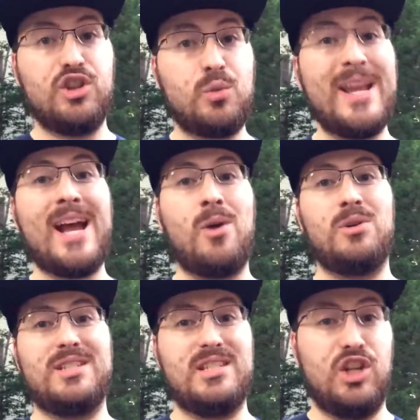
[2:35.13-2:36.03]
3
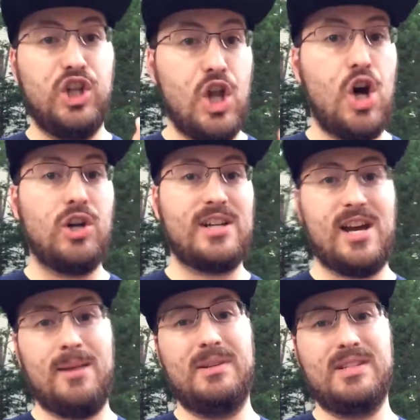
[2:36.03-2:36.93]
hours is a long
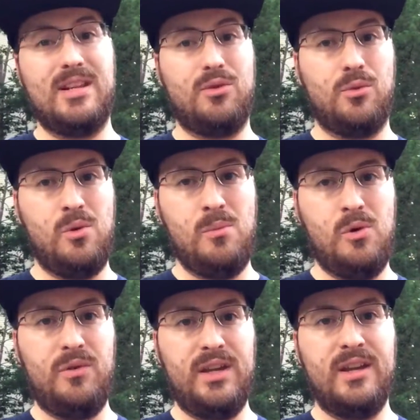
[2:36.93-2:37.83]
time to sit through a
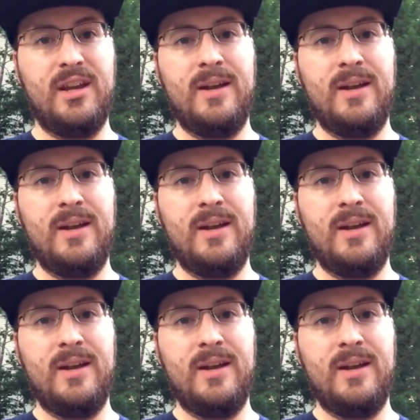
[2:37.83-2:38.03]
movie.